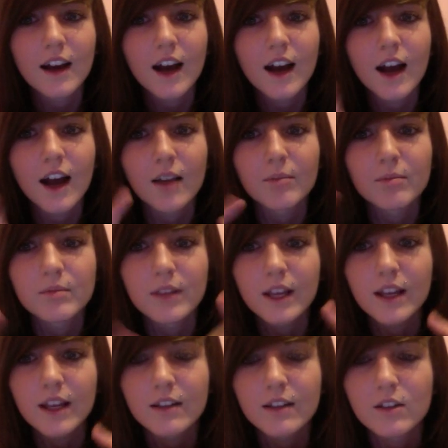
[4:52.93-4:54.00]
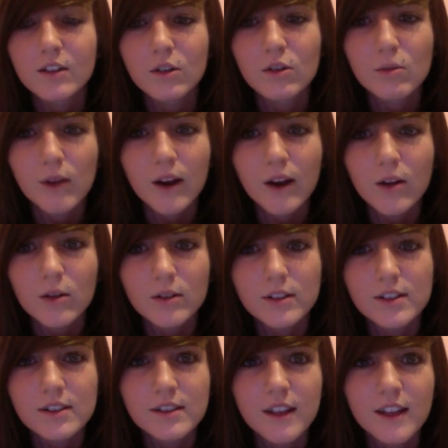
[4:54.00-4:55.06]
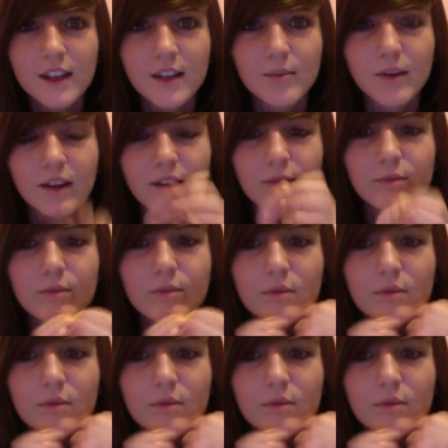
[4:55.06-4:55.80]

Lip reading: I'm, like, gross, like, in my